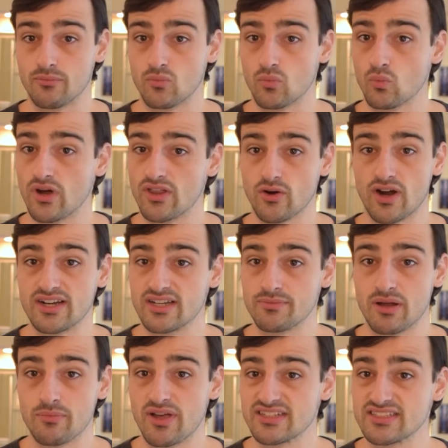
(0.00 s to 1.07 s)
Whether I did
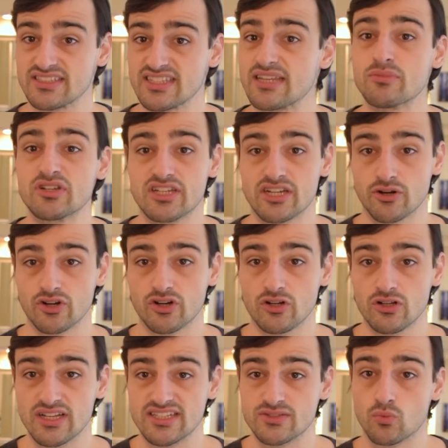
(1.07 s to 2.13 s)
my best is
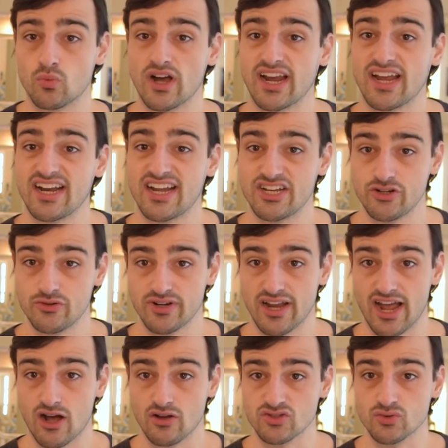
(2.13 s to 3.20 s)
immaterial. It's what can I do
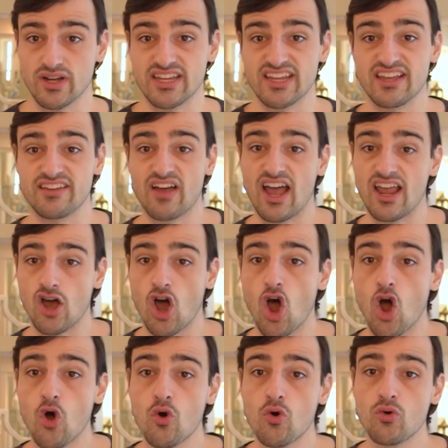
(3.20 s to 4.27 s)
now? So I
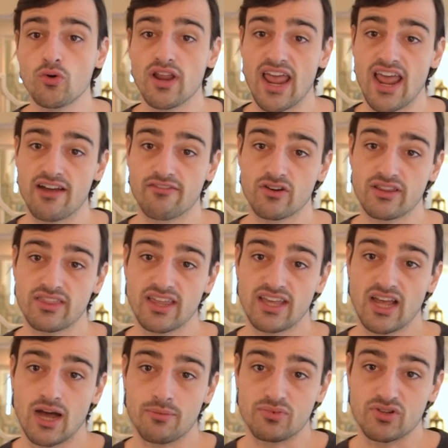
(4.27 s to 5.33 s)
own
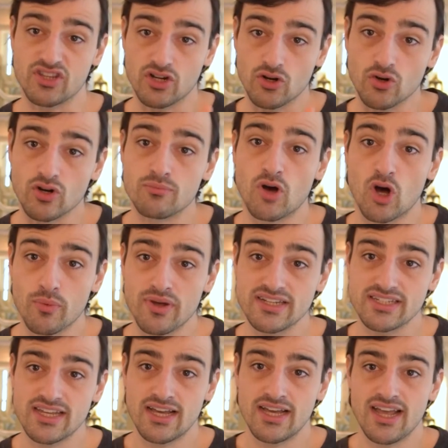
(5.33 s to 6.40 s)
everything up to the current
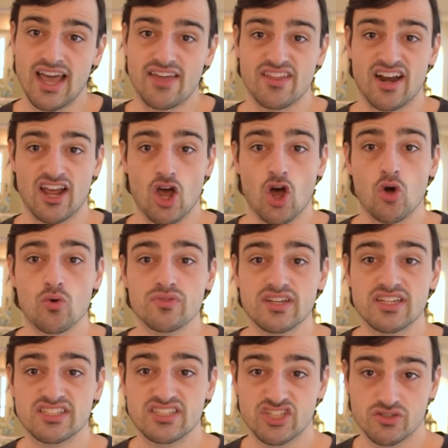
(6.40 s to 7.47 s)
moment, and then I own the
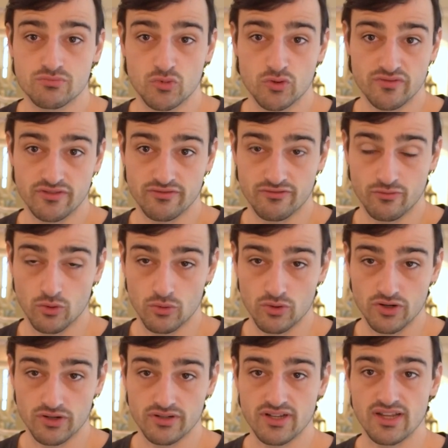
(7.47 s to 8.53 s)
decision moving
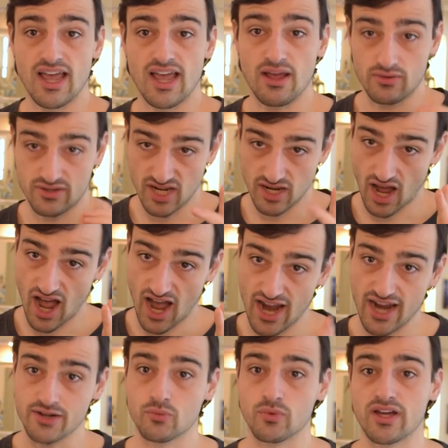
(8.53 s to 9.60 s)
forward.
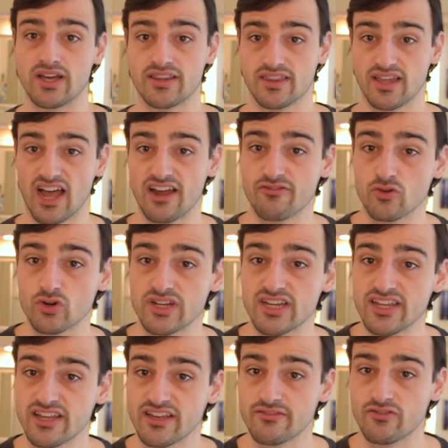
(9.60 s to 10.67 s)
Tied with, I
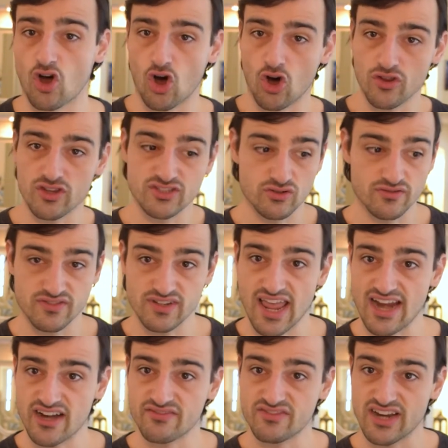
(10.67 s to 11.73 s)
forgive all the sort of
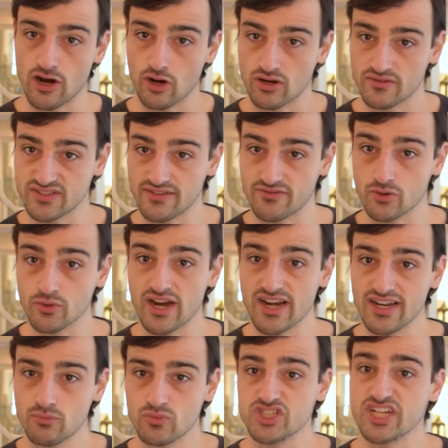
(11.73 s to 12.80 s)
negative narratives I've
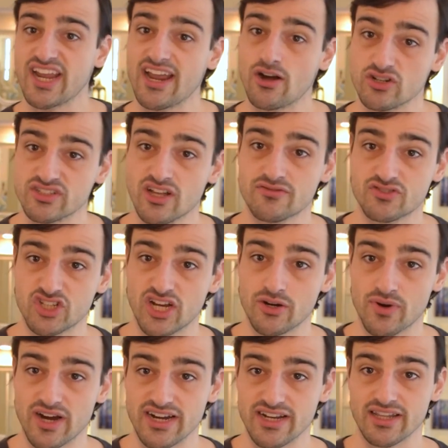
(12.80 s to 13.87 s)
created, which again are
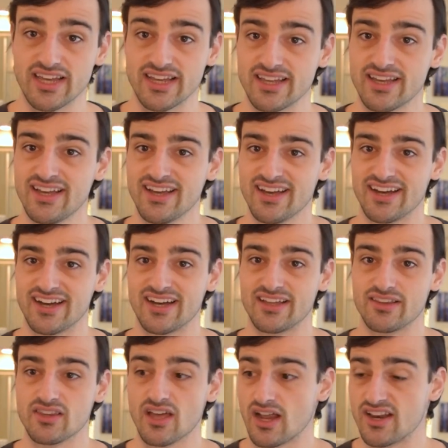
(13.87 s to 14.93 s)
self-generated. Like
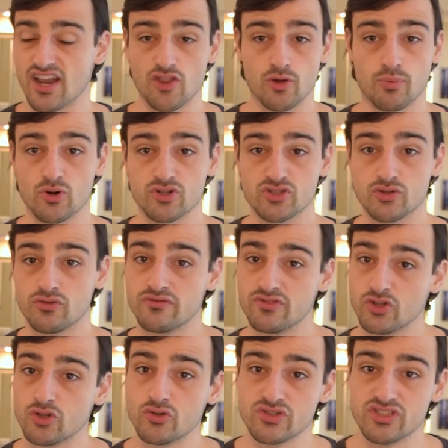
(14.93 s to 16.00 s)
another person who
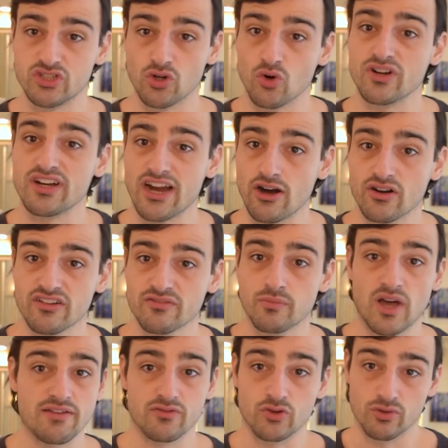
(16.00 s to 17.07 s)
views your narrative
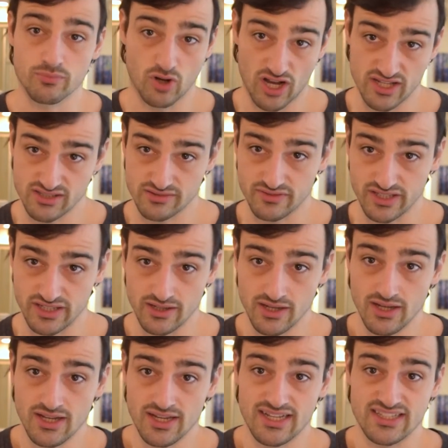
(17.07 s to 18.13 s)
might view it positively.
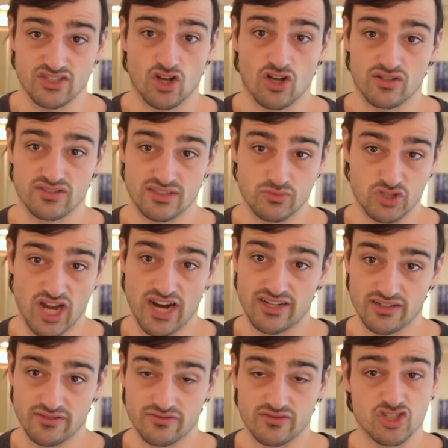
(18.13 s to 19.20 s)
It's all
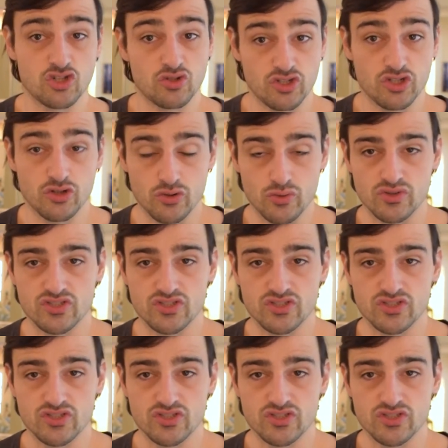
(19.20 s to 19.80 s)
subjective to you.